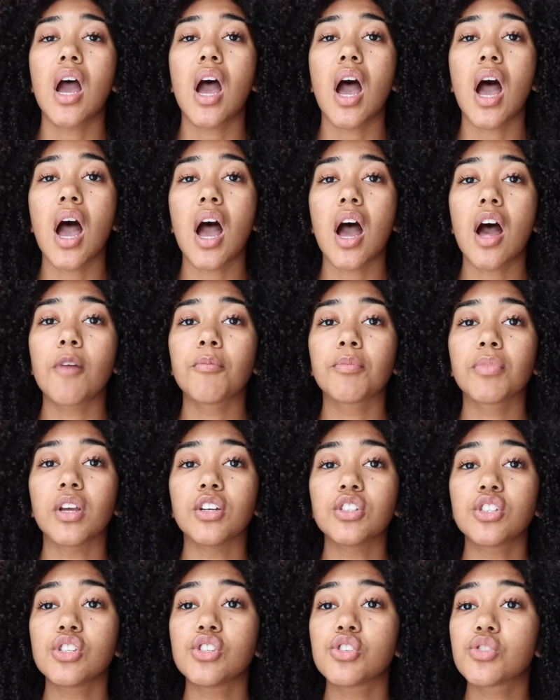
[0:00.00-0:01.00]

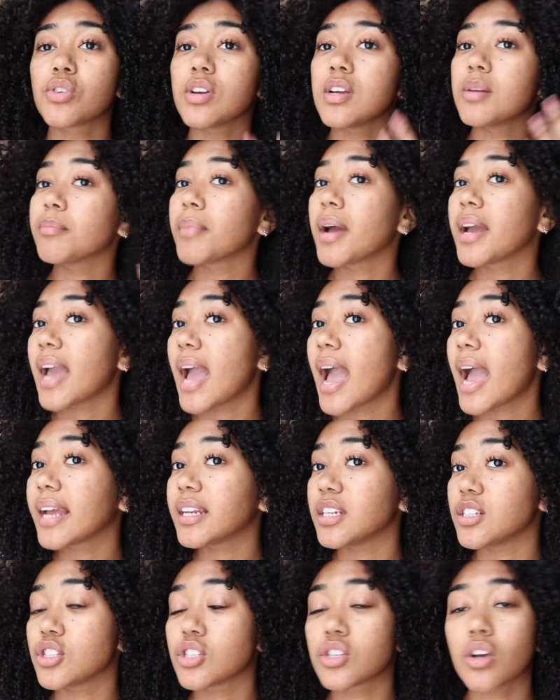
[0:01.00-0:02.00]
to treat my
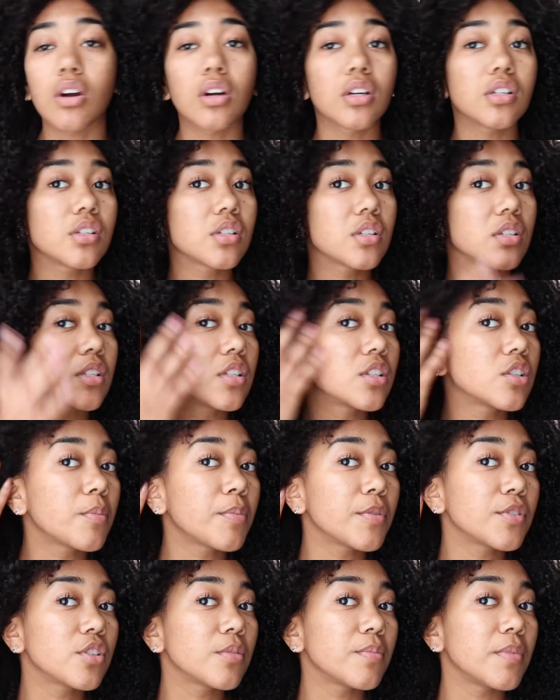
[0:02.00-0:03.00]
acne scars, because it's
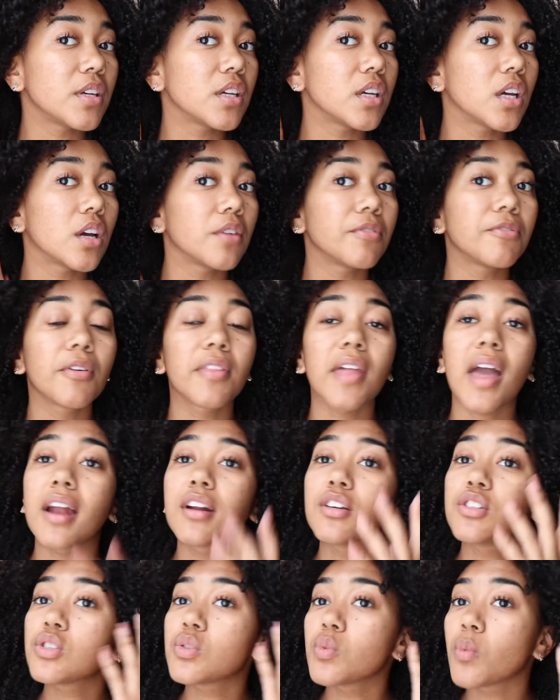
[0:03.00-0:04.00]
supposed to be good for
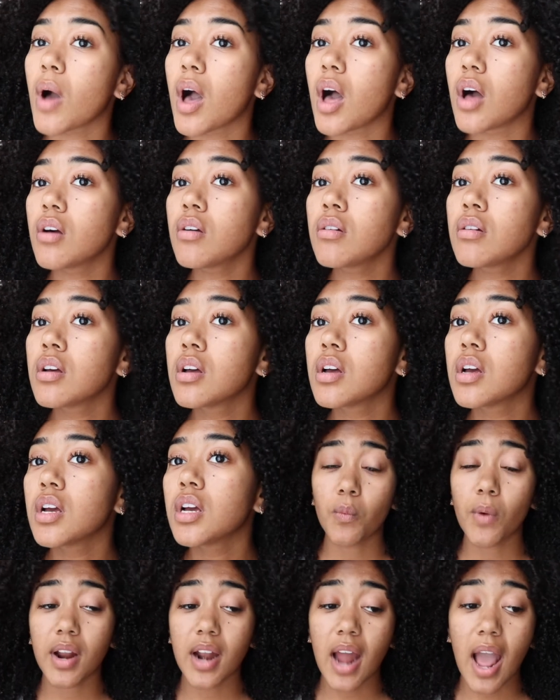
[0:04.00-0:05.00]
that as well.
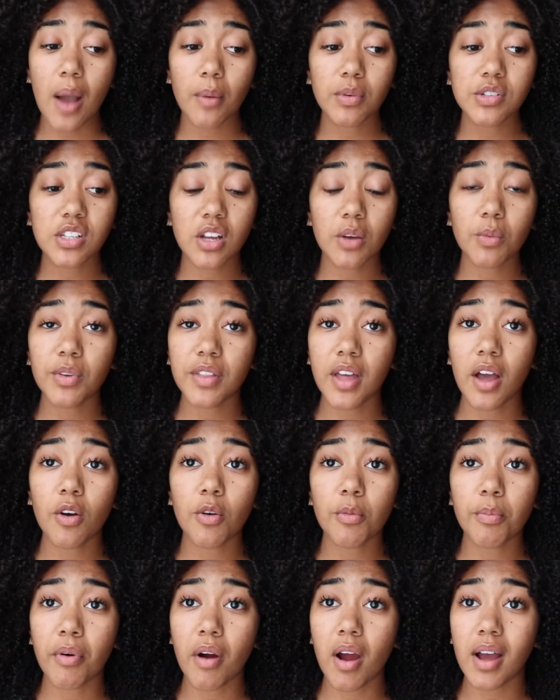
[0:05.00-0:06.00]
When I was done with that
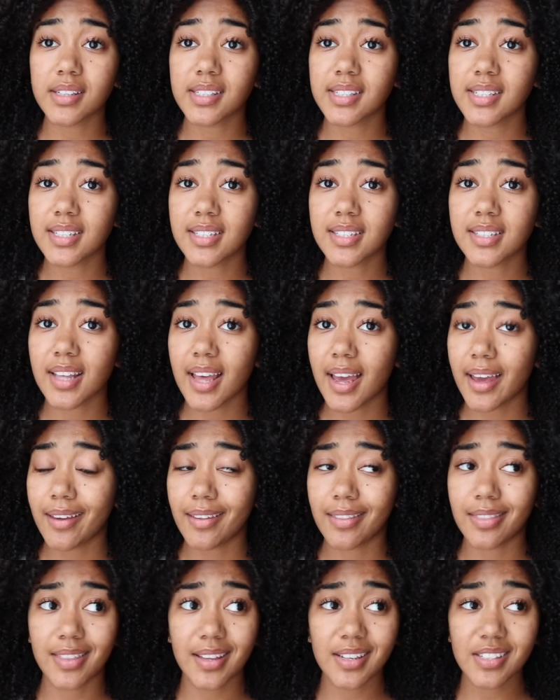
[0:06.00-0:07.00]
whole process,
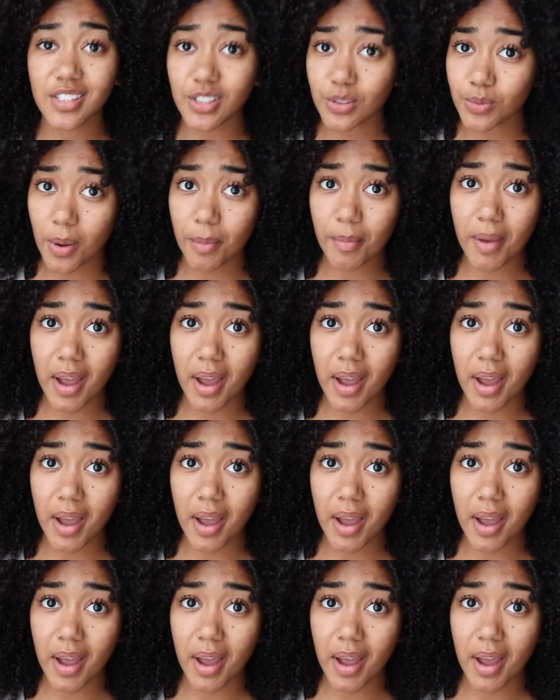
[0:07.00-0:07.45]
like this is what my